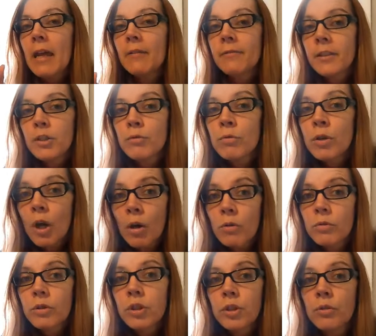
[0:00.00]
If you
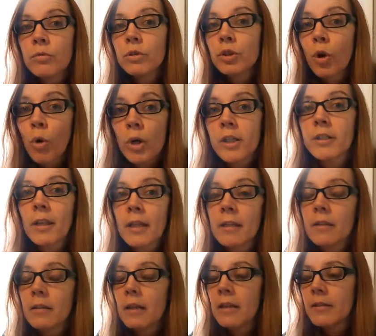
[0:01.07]
go to Torchlight,
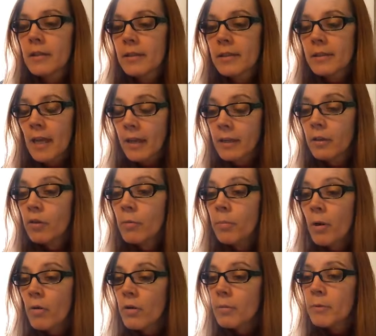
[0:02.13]
it's a secular
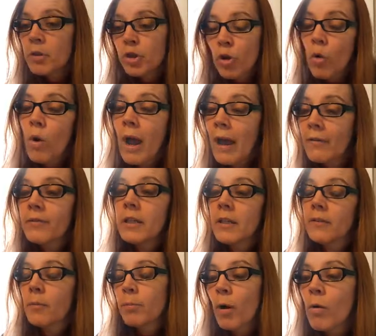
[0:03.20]
program. You don't have to
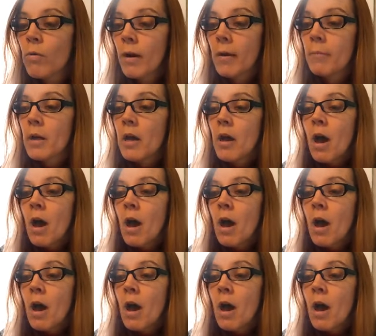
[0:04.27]
get the program.